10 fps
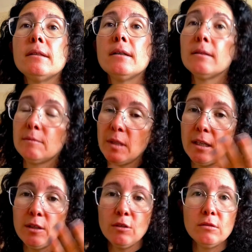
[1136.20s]
And
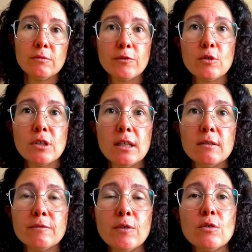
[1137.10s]
Helidon, of course,
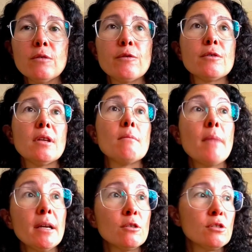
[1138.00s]
Helidon 4 for the
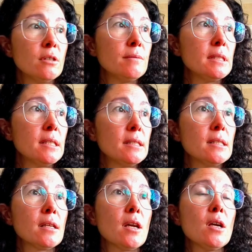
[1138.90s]
microservices.